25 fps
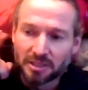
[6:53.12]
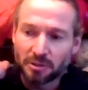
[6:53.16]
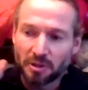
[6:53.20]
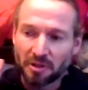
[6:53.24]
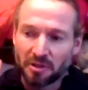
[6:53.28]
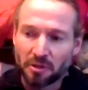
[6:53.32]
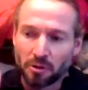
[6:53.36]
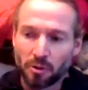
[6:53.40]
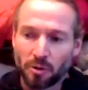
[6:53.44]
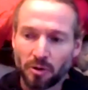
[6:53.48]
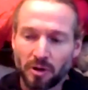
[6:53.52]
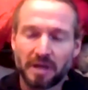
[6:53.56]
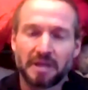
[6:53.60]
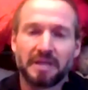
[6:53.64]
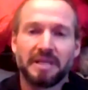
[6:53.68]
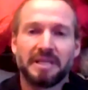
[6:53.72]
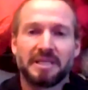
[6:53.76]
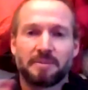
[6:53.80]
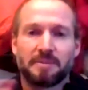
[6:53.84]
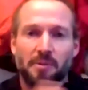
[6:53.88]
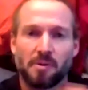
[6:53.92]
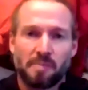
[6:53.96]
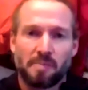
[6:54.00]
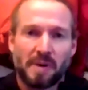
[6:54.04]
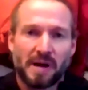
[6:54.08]
So I thought I need
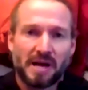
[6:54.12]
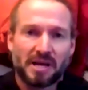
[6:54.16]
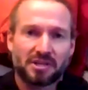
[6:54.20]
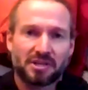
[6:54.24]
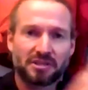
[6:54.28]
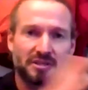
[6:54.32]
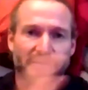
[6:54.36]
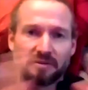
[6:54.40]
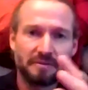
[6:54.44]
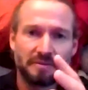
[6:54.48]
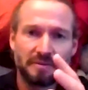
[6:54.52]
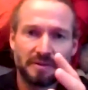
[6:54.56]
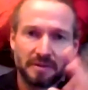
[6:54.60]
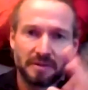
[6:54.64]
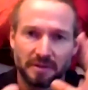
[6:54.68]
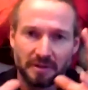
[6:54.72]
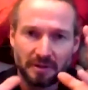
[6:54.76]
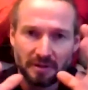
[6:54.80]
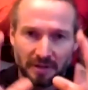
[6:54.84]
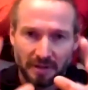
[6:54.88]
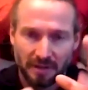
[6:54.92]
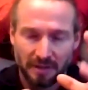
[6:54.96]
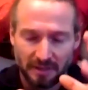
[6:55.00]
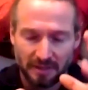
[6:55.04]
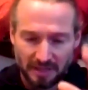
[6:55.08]
to put passion
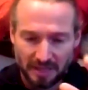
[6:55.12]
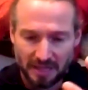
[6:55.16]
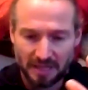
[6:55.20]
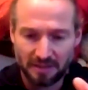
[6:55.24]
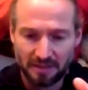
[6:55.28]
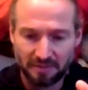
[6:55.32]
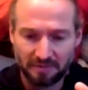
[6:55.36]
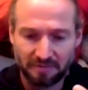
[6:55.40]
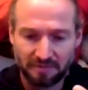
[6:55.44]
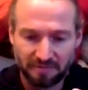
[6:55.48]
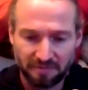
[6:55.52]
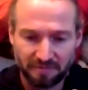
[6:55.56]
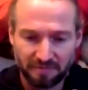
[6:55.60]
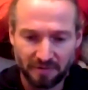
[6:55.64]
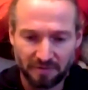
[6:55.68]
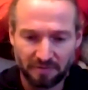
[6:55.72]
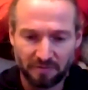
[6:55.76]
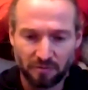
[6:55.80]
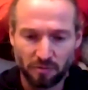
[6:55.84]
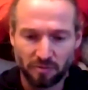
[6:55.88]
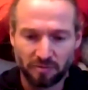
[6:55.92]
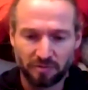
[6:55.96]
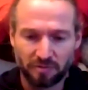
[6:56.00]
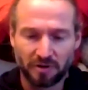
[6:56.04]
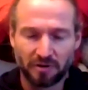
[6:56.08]
at the
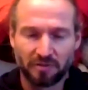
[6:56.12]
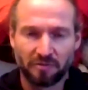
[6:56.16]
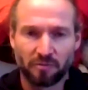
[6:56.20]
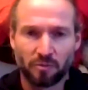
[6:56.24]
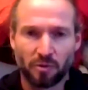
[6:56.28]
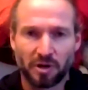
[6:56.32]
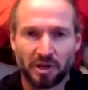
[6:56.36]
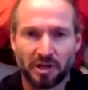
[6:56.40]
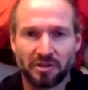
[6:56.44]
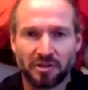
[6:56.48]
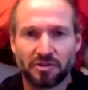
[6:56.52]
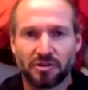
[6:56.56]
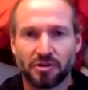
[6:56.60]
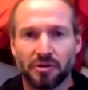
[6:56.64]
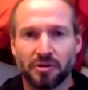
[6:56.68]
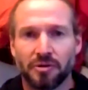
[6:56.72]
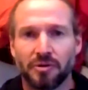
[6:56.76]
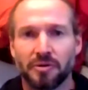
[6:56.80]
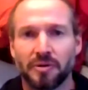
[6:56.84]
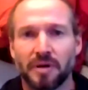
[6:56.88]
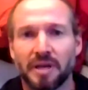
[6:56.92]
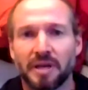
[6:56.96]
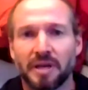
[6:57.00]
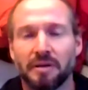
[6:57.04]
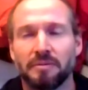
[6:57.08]
forefront of what I
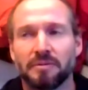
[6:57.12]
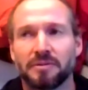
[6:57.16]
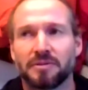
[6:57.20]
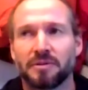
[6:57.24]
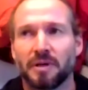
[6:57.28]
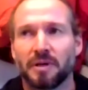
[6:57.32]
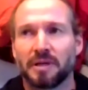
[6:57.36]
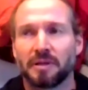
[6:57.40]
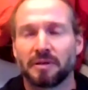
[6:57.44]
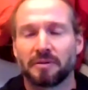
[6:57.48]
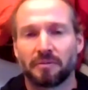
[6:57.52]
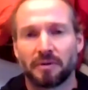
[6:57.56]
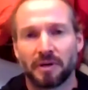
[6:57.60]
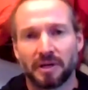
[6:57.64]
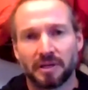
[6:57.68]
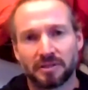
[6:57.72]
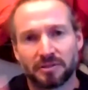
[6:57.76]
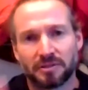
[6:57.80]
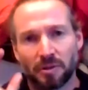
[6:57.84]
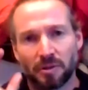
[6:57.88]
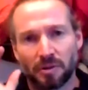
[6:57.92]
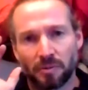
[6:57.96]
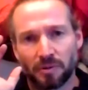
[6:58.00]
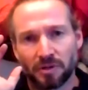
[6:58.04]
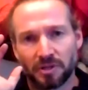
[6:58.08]
do. And I was like, right,
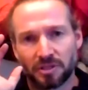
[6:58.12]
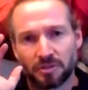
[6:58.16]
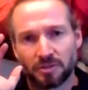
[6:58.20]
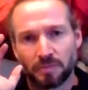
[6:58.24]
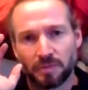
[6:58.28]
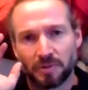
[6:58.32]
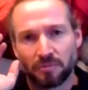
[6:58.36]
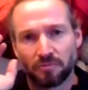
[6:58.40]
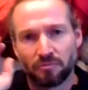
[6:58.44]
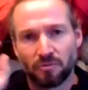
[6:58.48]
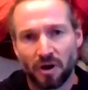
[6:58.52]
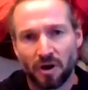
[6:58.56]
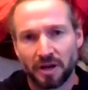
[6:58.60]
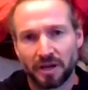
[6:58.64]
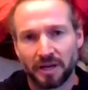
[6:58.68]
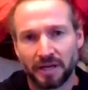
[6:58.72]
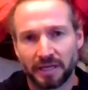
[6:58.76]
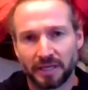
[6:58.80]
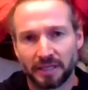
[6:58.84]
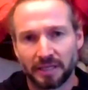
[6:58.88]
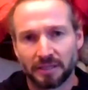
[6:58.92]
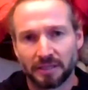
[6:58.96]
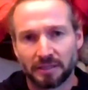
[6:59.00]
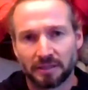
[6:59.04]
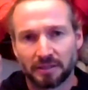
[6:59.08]
so I want it to be
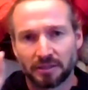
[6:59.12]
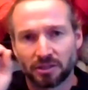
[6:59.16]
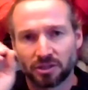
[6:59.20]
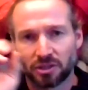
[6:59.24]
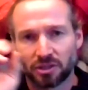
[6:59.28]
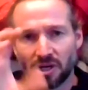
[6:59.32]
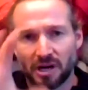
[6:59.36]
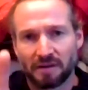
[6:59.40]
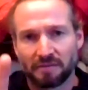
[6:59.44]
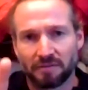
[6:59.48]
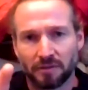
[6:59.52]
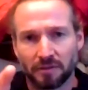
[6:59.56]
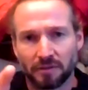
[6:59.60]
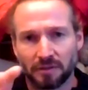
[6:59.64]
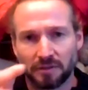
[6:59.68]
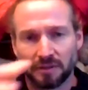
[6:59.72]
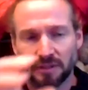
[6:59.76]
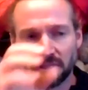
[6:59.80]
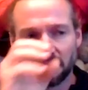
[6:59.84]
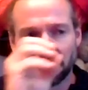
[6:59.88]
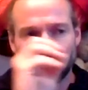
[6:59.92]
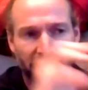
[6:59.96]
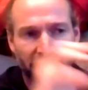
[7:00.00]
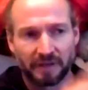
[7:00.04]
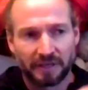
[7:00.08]
running,
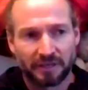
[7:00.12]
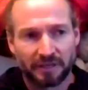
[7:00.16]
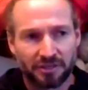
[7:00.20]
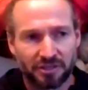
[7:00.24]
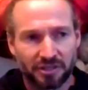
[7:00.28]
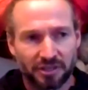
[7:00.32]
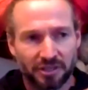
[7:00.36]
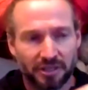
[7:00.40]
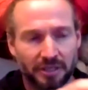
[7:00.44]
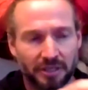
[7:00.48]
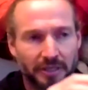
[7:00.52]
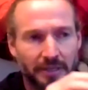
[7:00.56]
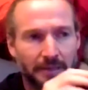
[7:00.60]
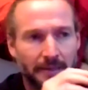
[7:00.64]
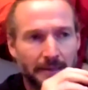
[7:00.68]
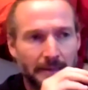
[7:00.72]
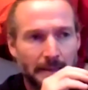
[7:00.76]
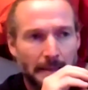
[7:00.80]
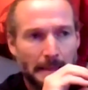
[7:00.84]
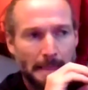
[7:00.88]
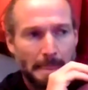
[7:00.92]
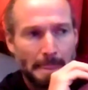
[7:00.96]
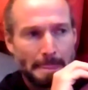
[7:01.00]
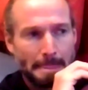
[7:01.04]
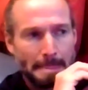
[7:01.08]
travel, adventure.
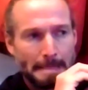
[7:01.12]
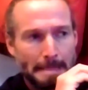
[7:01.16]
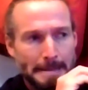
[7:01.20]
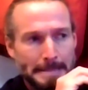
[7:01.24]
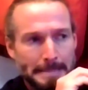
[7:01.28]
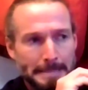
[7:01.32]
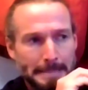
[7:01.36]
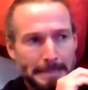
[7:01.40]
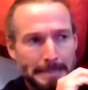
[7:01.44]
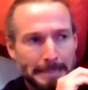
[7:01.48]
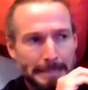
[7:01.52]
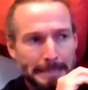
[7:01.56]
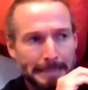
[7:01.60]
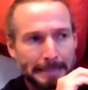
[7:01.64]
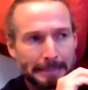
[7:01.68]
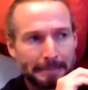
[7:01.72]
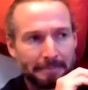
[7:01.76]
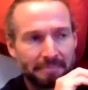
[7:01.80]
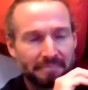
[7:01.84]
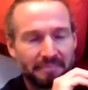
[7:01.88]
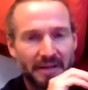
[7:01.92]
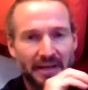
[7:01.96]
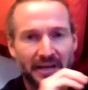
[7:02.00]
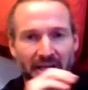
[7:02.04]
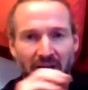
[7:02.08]

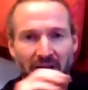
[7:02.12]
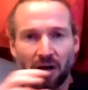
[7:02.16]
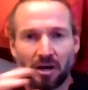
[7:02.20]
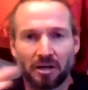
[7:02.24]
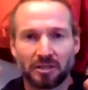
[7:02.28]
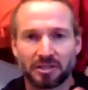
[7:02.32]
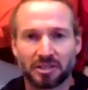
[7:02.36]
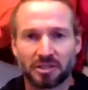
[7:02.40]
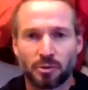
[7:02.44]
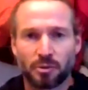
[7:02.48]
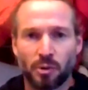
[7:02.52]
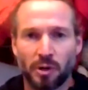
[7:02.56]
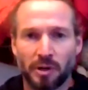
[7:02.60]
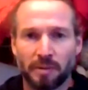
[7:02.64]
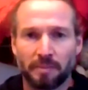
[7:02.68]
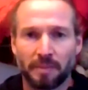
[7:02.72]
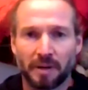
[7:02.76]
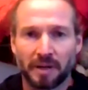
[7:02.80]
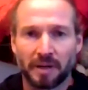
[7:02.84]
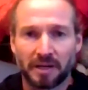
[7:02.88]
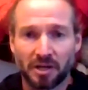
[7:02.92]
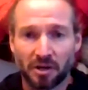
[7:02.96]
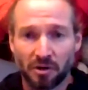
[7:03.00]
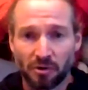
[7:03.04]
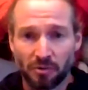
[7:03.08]
And I can't just quit
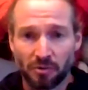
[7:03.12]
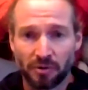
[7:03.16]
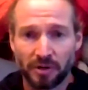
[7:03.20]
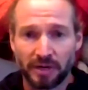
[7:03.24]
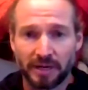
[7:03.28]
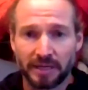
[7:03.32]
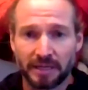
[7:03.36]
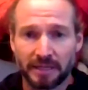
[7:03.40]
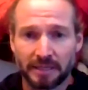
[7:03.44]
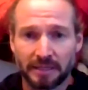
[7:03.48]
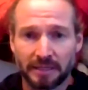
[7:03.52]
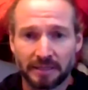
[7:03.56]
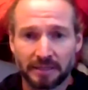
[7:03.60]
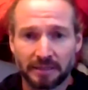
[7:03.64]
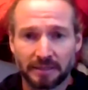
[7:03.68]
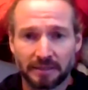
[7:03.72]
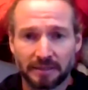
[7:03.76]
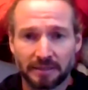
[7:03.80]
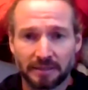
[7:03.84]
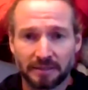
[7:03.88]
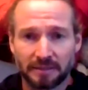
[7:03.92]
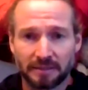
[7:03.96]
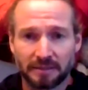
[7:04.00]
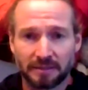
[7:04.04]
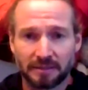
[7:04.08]
my career
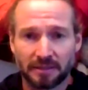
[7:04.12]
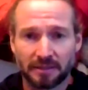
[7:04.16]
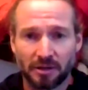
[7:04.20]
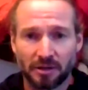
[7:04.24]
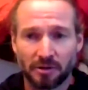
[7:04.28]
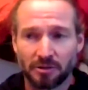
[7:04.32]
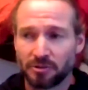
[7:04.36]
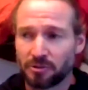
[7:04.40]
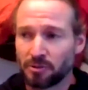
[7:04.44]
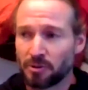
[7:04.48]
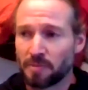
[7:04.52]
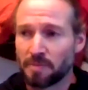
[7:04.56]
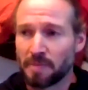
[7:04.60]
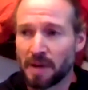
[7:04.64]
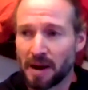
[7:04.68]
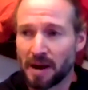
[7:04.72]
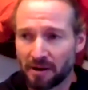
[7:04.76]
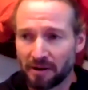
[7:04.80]
to go and do a